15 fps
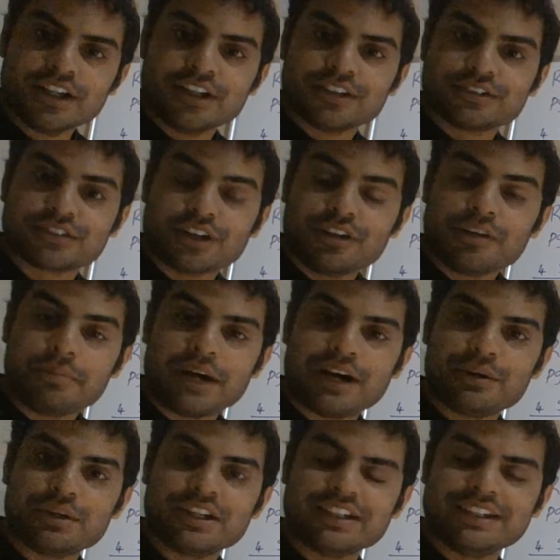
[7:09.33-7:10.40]
Solar
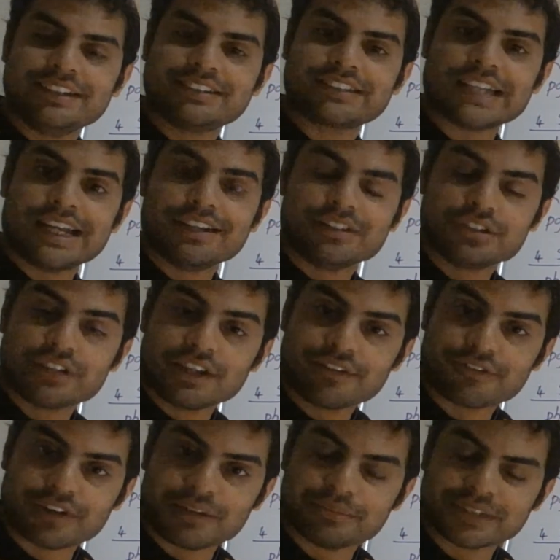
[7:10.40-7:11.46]
power is energy
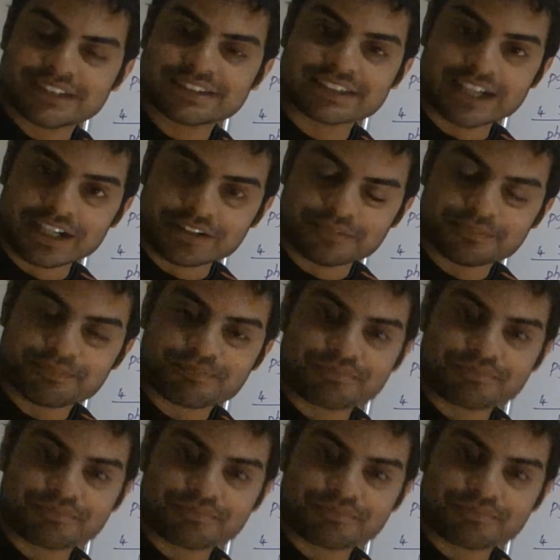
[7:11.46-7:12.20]
from the sun.